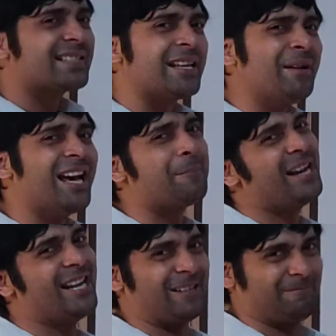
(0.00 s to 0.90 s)
similar
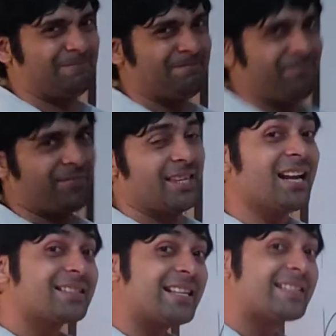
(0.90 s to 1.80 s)
meaning.
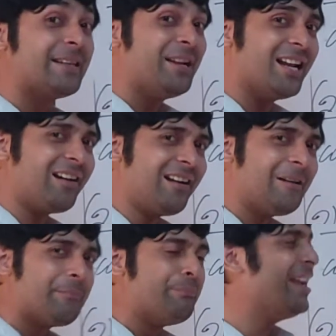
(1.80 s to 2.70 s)
There is the
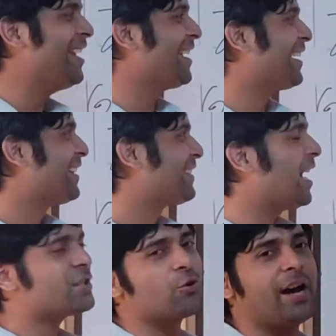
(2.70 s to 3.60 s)
similar meaning.
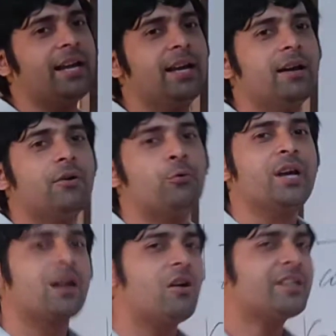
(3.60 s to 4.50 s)
That's why
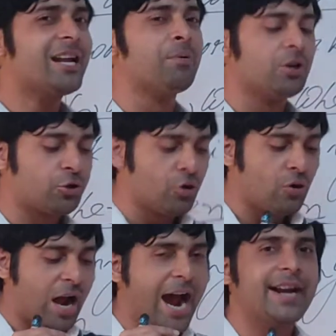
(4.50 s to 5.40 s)
we are not able
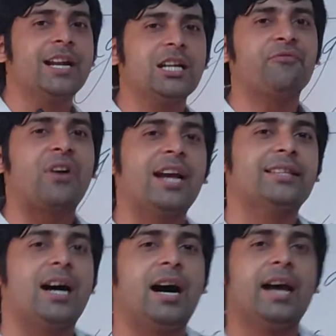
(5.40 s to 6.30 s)
to identify
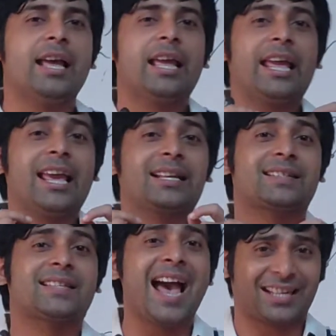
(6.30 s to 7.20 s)
the
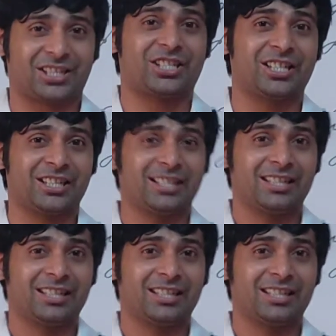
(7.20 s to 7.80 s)
exact